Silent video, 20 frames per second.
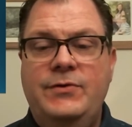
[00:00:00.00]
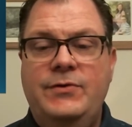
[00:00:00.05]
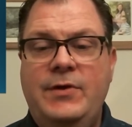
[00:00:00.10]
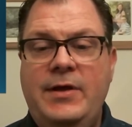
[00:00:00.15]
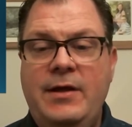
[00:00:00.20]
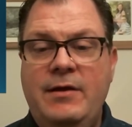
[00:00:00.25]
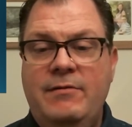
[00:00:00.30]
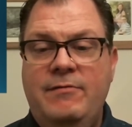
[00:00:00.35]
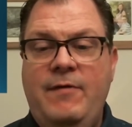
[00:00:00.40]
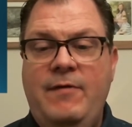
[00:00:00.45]
he
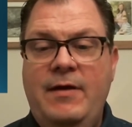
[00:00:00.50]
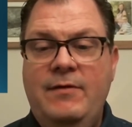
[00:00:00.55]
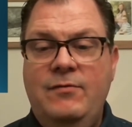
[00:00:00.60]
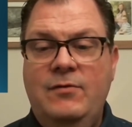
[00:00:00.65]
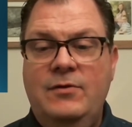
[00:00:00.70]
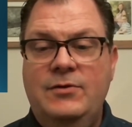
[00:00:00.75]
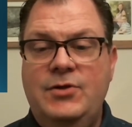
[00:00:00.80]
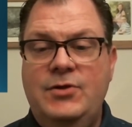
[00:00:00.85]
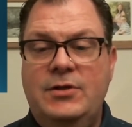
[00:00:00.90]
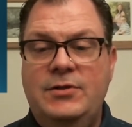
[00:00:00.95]
is faithful
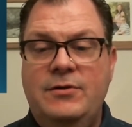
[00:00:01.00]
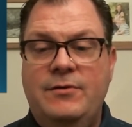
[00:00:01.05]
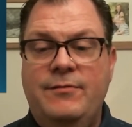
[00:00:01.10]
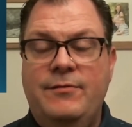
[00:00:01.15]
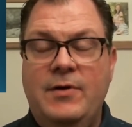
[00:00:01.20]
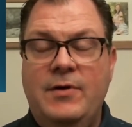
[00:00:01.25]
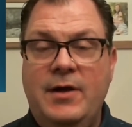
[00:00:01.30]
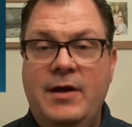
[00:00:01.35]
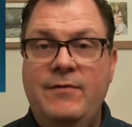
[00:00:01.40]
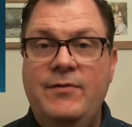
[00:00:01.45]
and just to
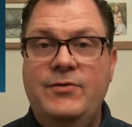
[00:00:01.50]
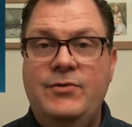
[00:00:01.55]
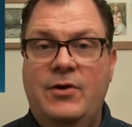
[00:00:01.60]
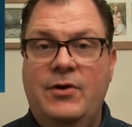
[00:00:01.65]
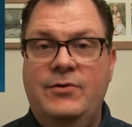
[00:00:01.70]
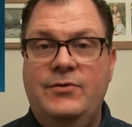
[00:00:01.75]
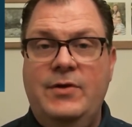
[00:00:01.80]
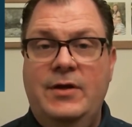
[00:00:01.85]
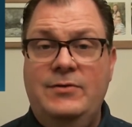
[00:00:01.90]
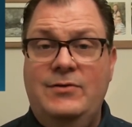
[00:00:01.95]
forgive us our
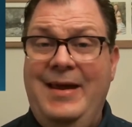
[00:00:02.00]
sins